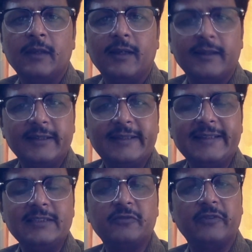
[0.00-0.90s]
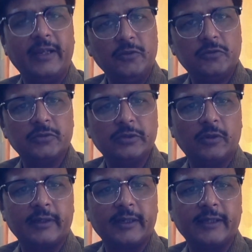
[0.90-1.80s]
and increase value to the
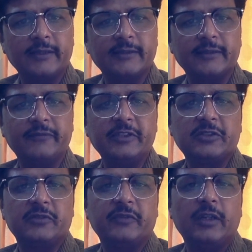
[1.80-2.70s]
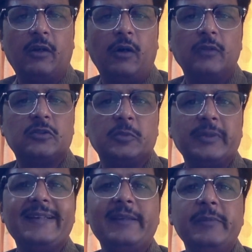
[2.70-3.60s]
organization, which will also
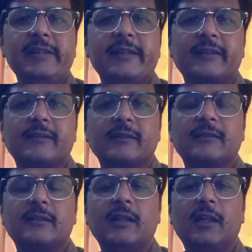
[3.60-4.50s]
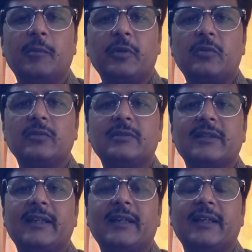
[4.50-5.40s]
be limitations because
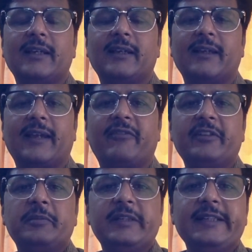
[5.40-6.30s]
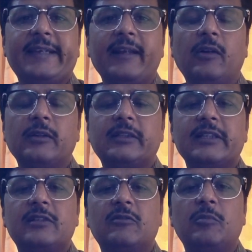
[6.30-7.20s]
everybody cannot
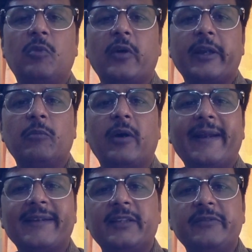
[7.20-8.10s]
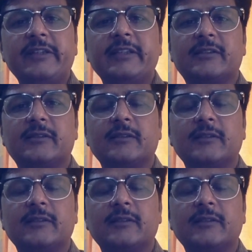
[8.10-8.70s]
take over more and more activities.